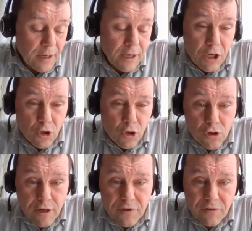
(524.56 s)
You should have
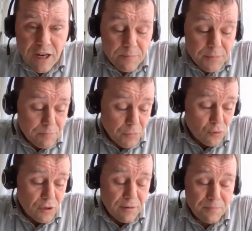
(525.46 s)
developed both
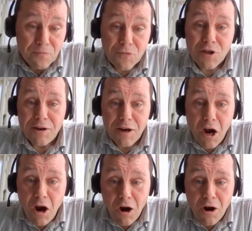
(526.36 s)
the kind of
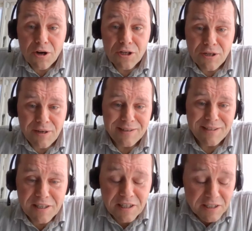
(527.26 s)
hard and the
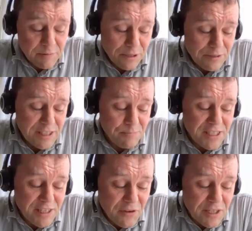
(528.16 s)
discipline
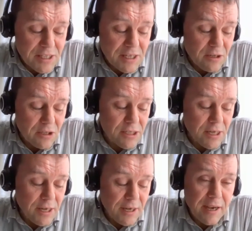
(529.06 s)
specific skills
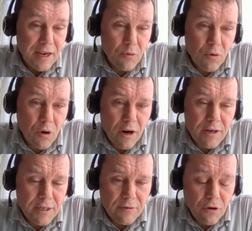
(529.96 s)
required
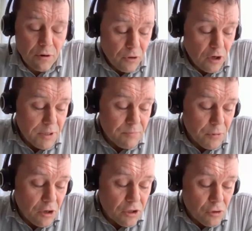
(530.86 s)
for employment, but
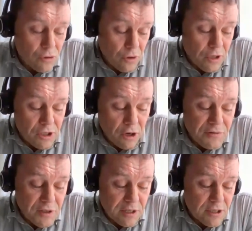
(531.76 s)
also sort of soft
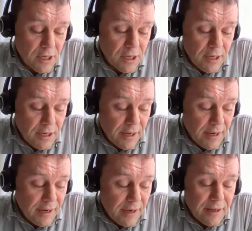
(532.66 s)
skills
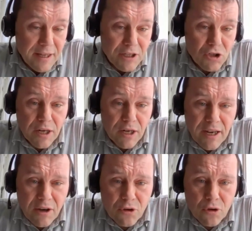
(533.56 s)
that should allow
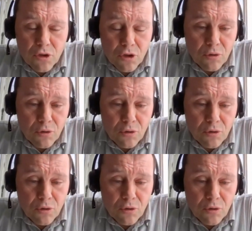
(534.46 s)
you to